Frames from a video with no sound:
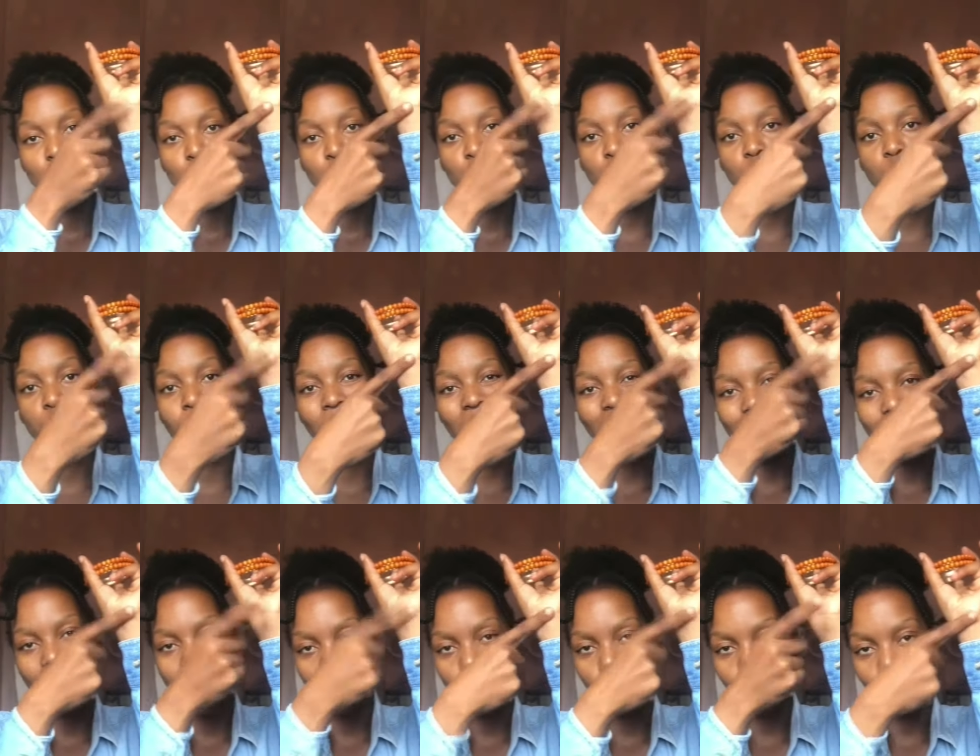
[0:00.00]

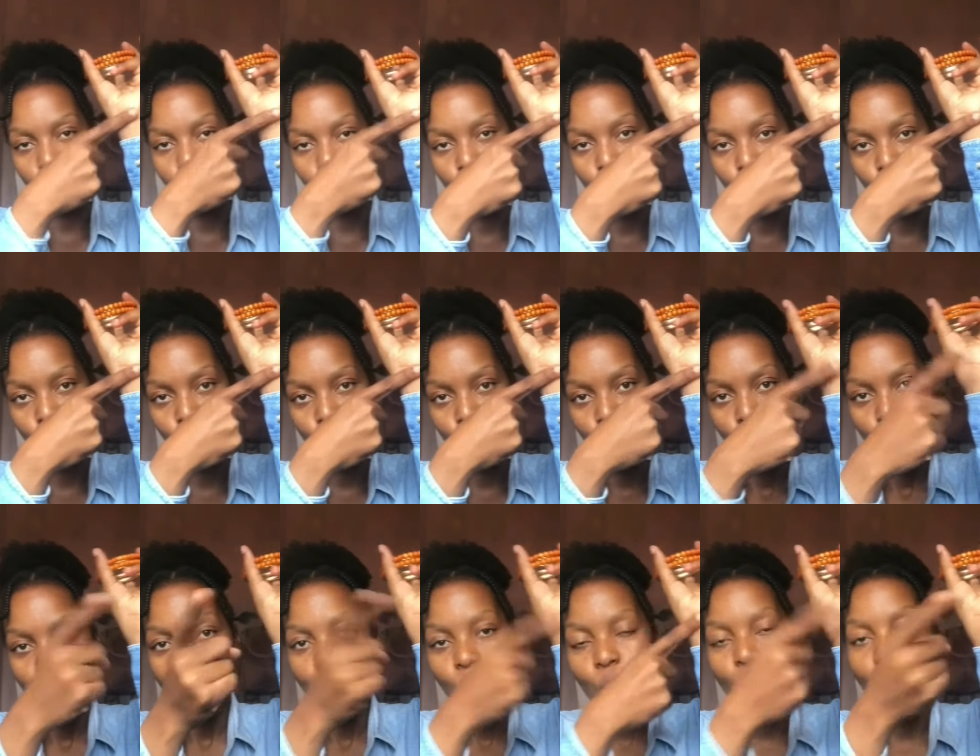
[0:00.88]
tshupanako
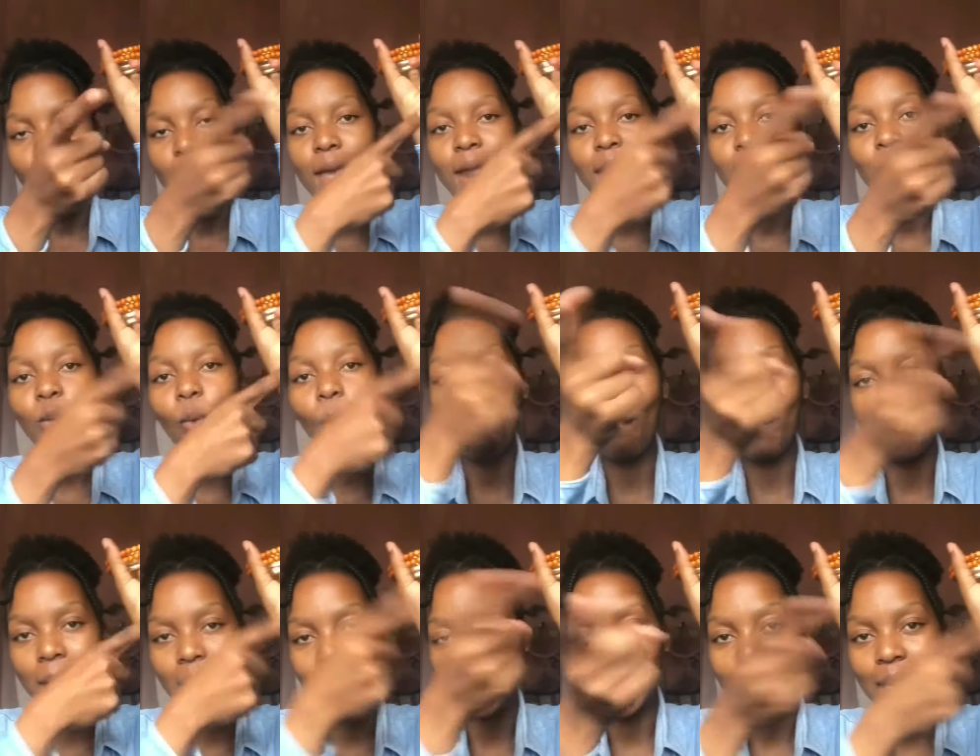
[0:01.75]
ngwanyana ke go
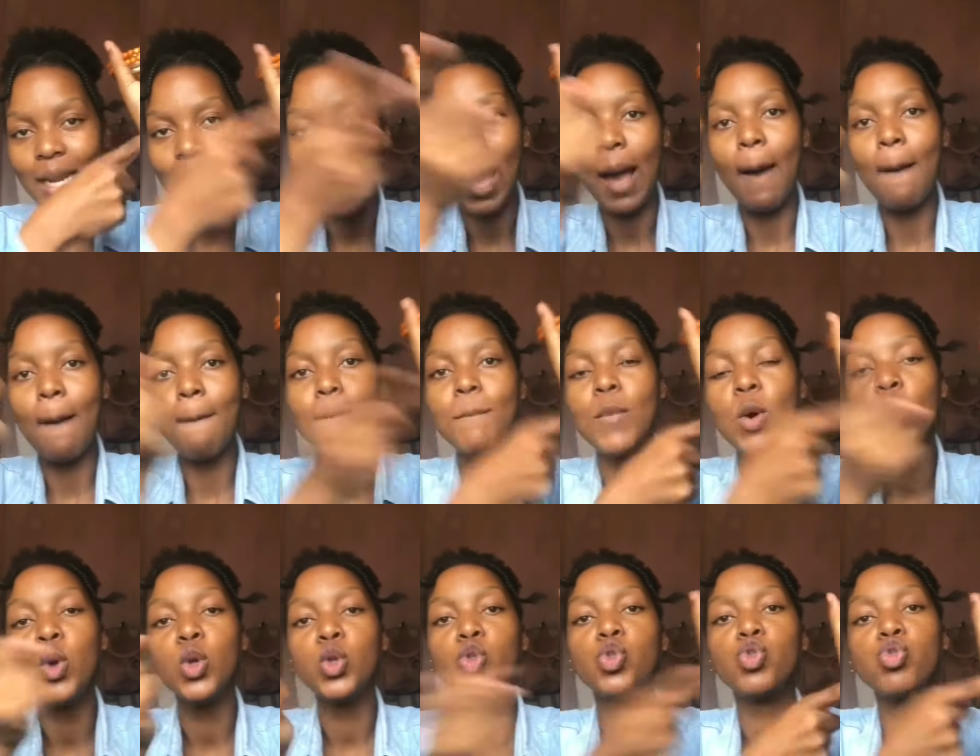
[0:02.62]
berekela mo
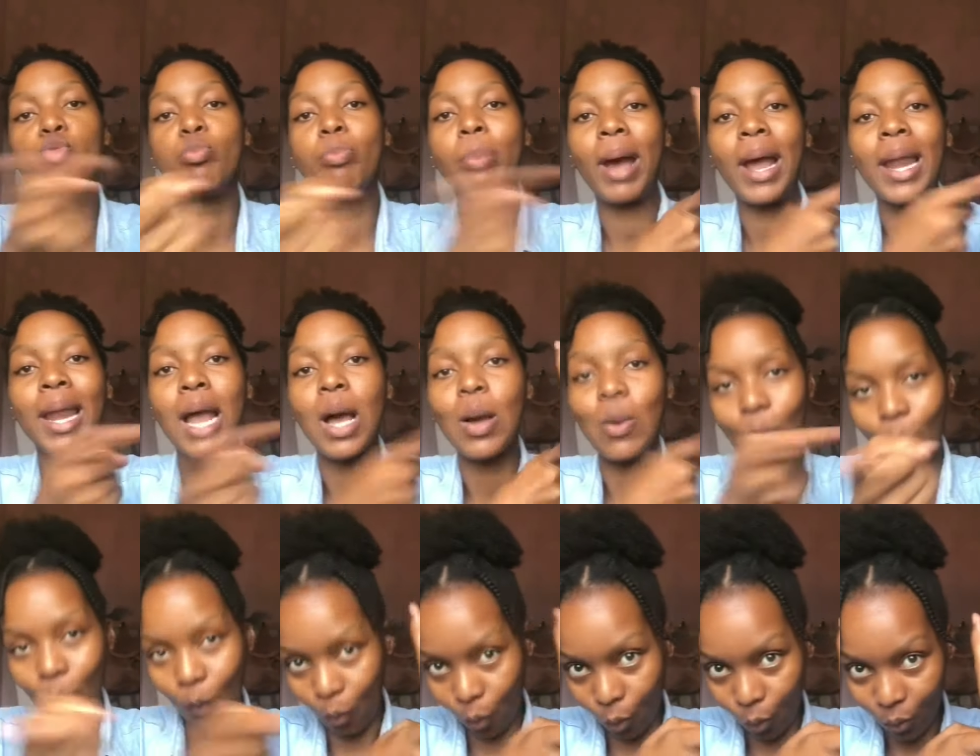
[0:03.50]

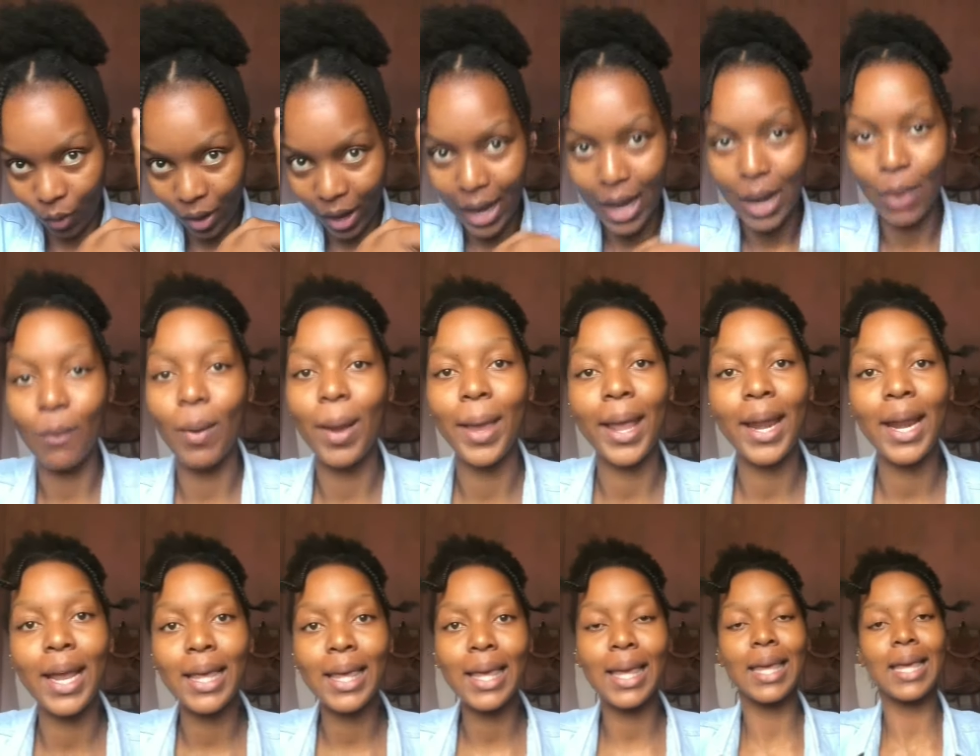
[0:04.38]
tshupanakong and
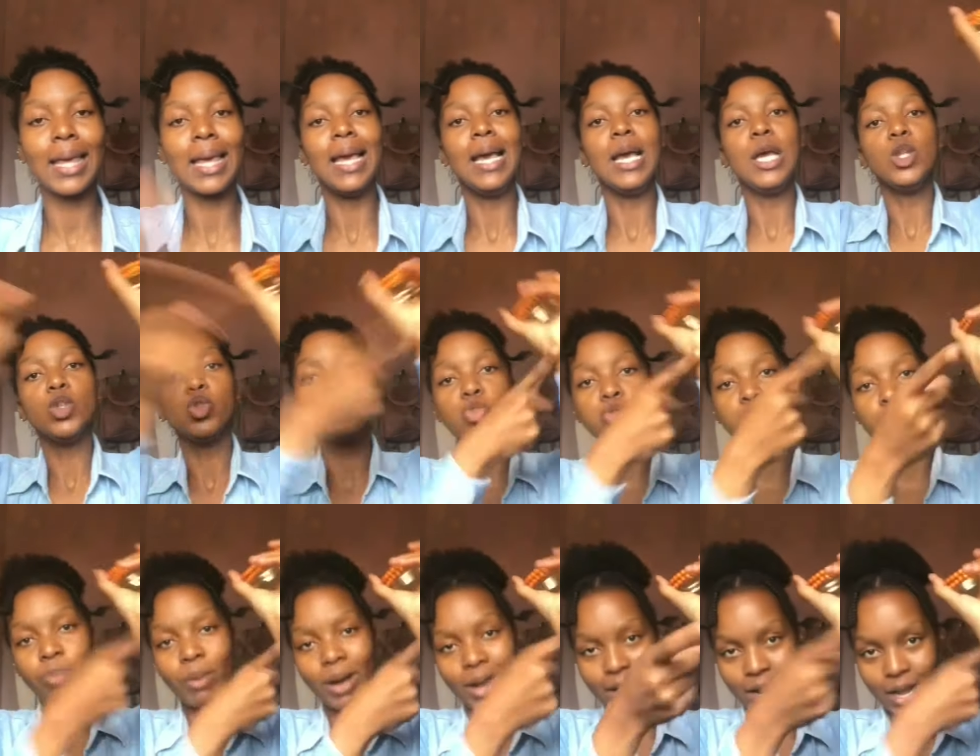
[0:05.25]
ngwanyana ke
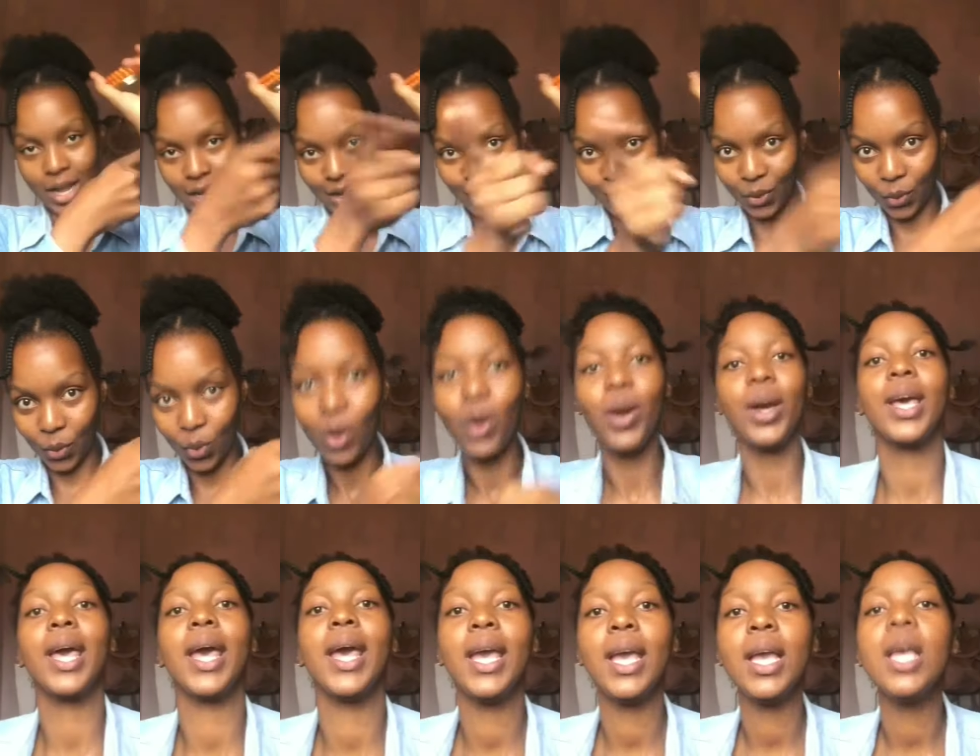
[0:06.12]
tshupanako
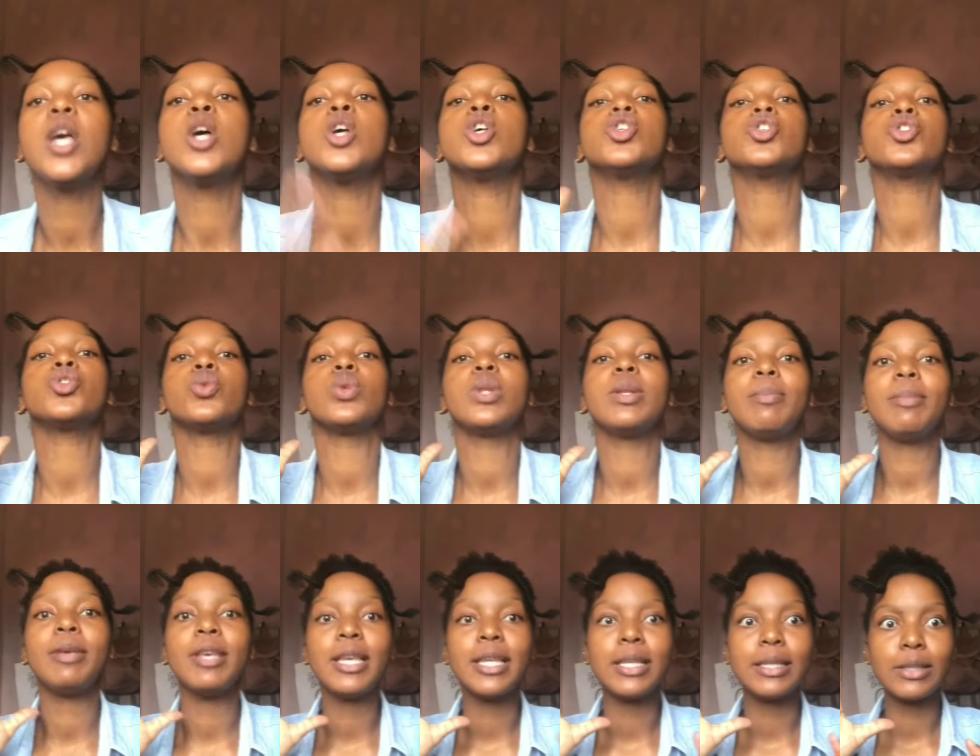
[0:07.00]
okay so let
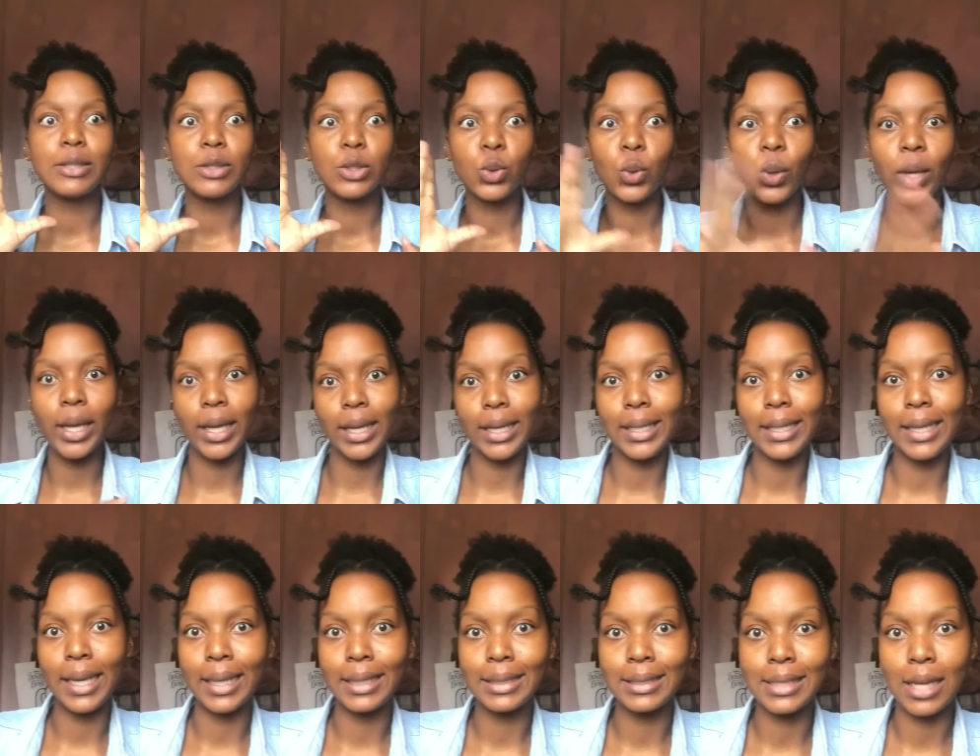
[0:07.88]
me quickly
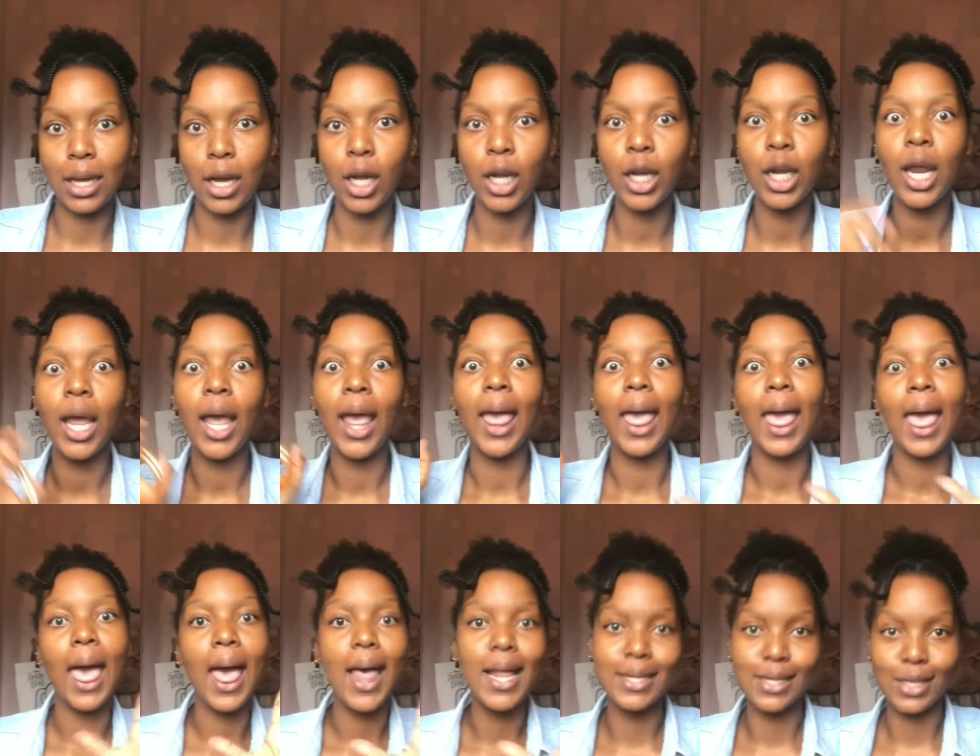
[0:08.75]
get done
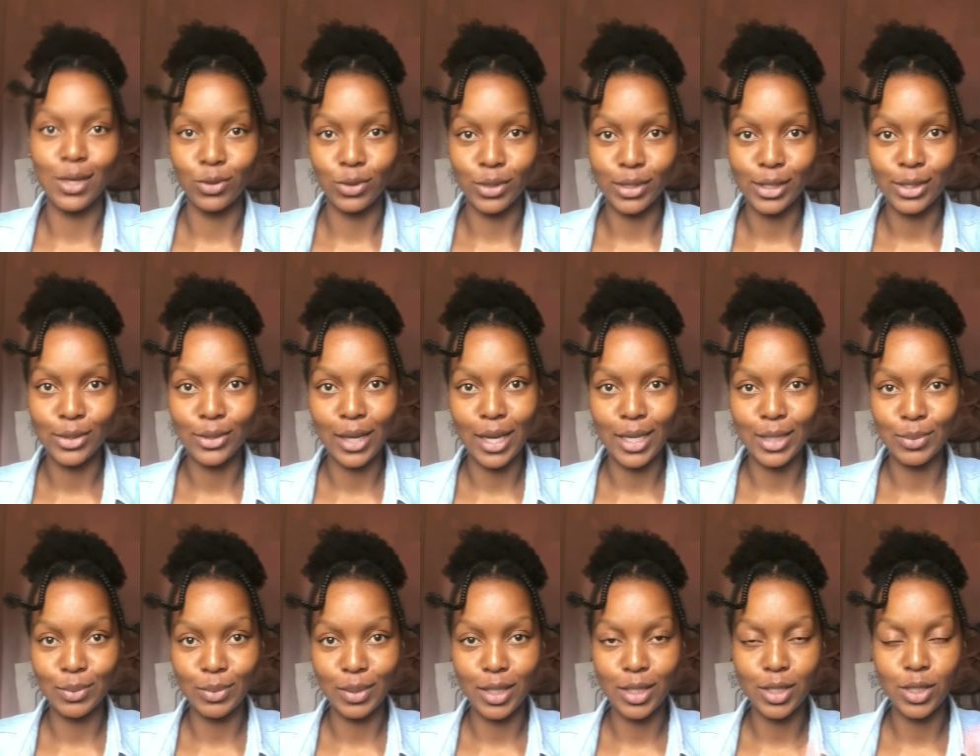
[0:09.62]
and i'll see you guys
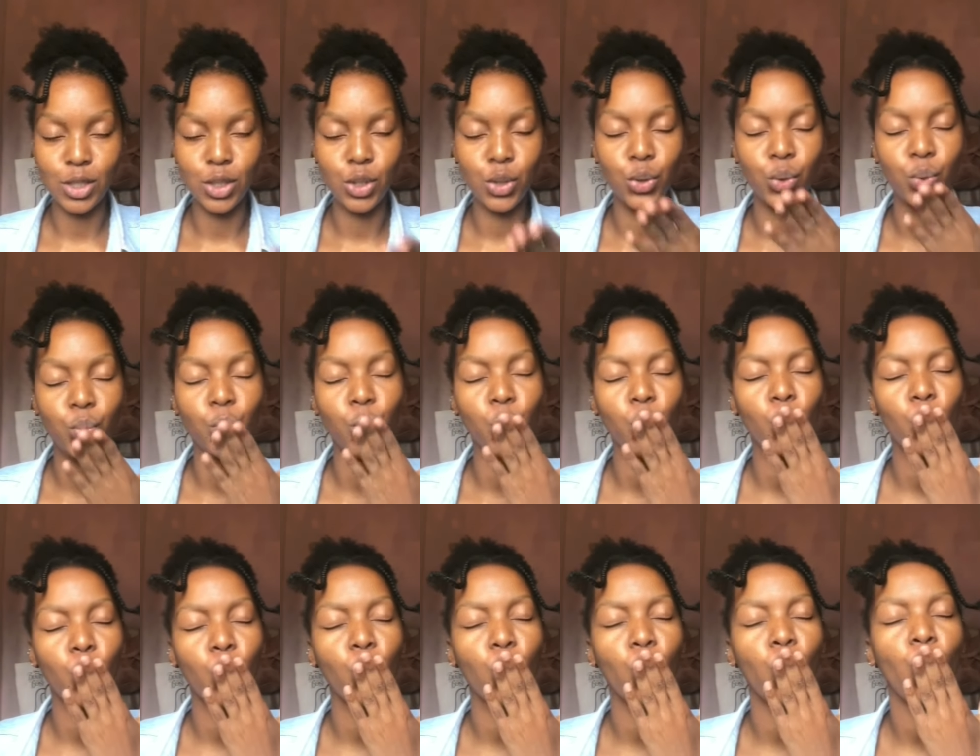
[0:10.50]
when i see you
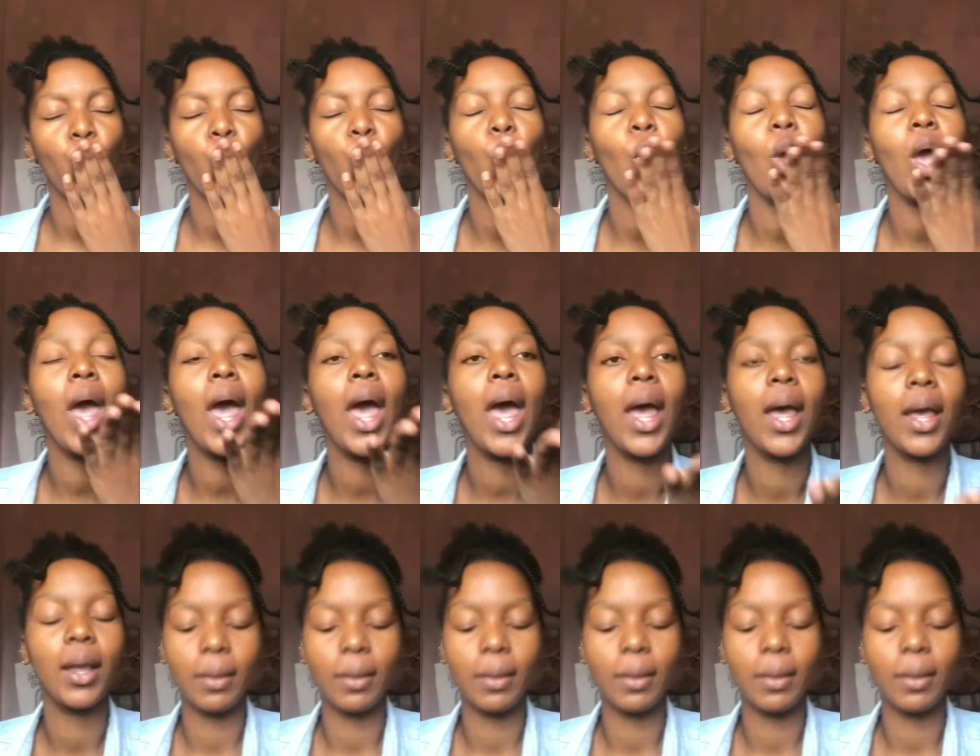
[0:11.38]
ah.